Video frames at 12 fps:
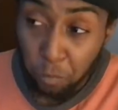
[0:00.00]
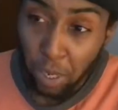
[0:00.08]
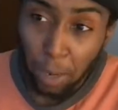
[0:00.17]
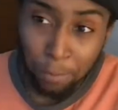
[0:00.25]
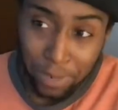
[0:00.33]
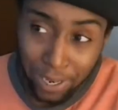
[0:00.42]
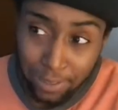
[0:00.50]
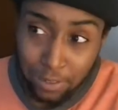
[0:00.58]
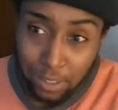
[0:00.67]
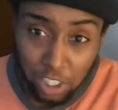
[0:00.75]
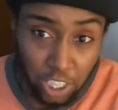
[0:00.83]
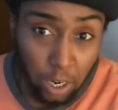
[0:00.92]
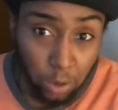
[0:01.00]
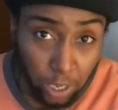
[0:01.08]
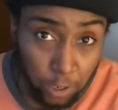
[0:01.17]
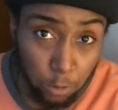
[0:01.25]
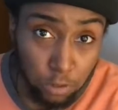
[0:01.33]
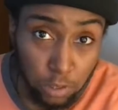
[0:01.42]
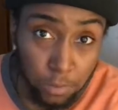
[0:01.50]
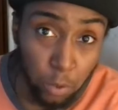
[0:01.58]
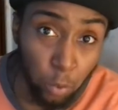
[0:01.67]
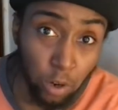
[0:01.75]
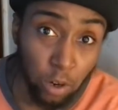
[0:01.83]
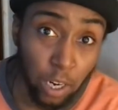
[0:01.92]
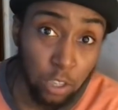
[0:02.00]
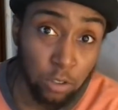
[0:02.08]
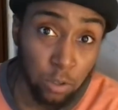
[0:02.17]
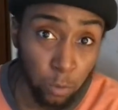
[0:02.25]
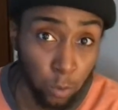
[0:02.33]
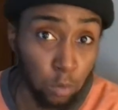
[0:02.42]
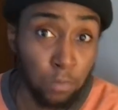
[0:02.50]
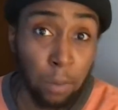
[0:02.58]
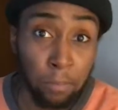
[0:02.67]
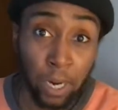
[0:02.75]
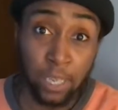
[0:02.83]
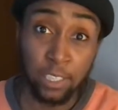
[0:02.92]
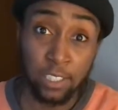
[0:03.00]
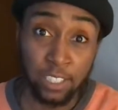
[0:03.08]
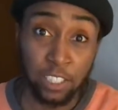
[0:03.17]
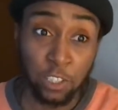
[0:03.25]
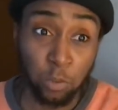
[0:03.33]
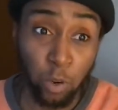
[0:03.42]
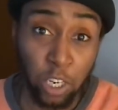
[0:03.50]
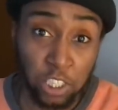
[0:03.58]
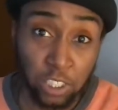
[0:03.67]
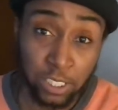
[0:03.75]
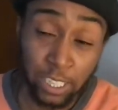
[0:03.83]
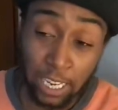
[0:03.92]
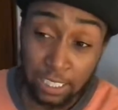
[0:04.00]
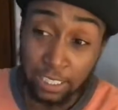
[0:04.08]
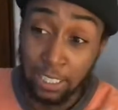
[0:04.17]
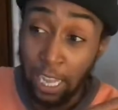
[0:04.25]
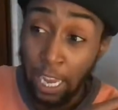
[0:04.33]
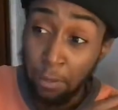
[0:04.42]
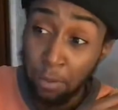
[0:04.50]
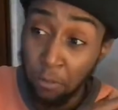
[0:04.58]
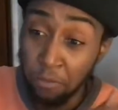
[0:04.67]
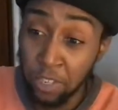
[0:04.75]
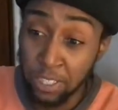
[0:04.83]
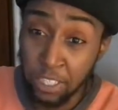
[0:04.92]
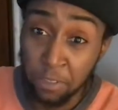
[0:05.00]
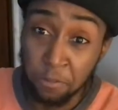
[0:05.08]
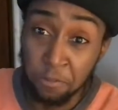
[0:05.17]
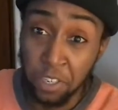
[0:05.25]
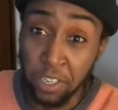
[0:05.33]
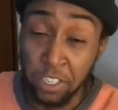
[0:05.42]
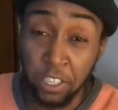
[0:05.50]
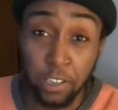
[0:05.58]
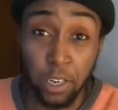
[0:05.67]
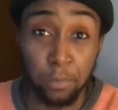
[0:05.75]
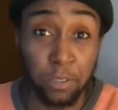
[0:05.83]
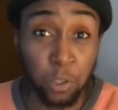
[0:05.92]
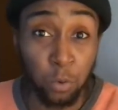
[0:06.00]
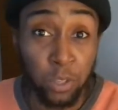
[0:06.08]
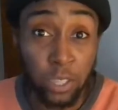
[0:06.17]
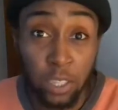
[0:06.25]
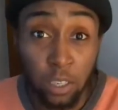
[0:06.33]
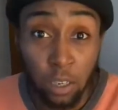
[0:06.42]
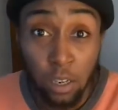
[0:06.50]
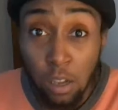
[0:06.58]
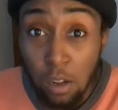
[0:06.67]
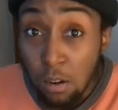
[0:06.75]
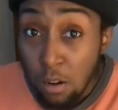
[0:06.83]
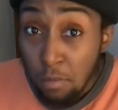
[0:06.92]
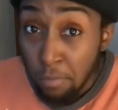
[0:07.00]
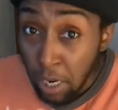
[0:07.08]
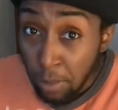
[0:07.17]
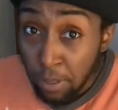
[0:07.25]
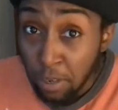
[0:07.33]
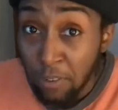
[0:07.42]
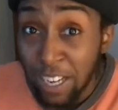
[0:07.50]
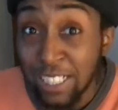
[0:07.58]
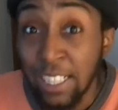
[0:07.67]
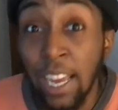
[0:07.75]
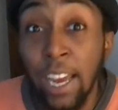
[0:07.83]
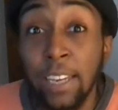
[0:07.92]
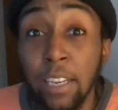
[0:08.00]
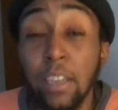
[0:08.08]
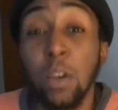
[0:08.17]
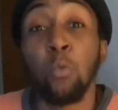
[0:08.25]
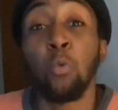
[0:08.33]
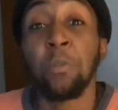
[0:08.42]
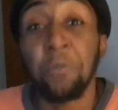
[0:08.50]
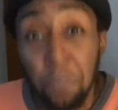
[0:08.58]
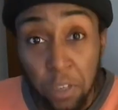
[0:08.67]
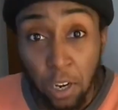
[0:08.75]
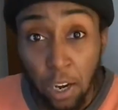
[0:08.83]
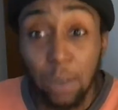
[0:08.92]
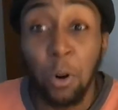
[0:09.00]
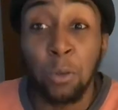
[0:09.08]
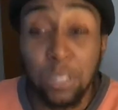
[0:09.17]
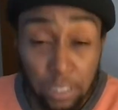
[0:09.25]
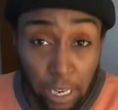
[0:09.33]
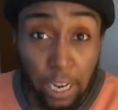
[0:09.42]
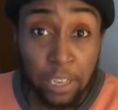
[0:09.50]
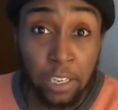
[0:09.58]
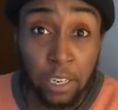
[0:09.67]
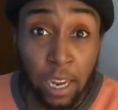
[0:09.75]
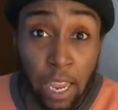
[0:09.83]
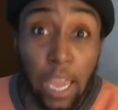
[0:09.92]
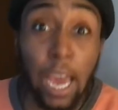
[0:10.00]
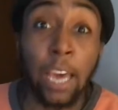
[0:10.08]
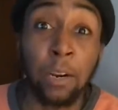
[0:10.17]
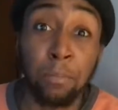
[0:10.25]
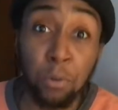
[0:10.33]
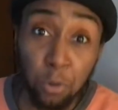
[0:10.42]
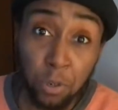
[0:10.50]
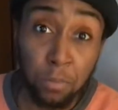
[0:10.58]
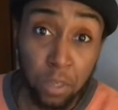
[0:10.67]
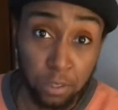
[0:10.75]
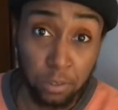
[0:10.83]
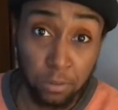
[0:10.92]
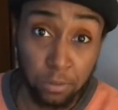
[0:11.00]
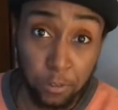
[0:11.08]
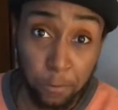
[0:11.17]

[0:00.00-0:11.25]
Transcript: I'm not the child I used to be, where I used to throw my body into situations and I slide about 15 feet and get up and do it again. Baby, if I slide one foot while standing, I don't pull the muscle.